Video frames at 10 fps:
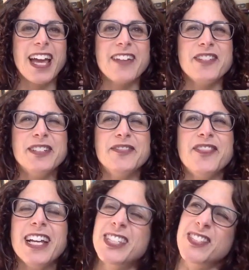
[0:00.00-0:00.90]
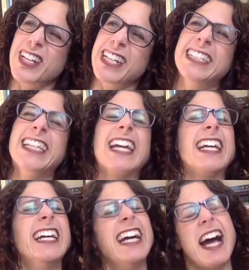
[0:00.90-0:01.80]
i feel frustrated
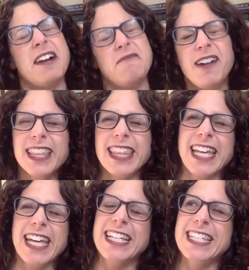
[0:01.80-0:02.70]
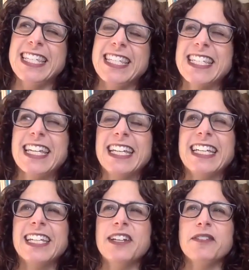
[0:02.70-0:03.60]
like i want this
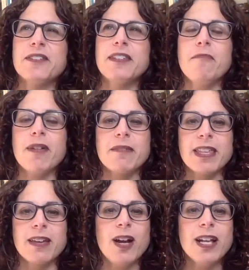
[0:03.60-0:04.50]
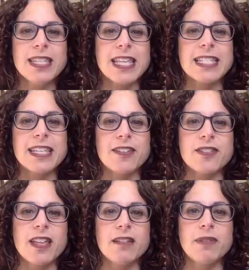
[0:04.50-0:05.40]
you know there's some part of me that wants this and there's
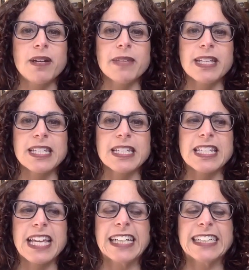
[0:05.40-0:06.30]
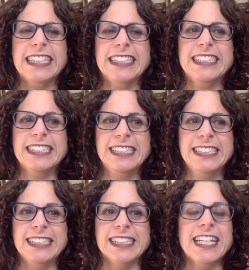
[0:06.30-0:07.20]
another part of me that's just like mm-hmm.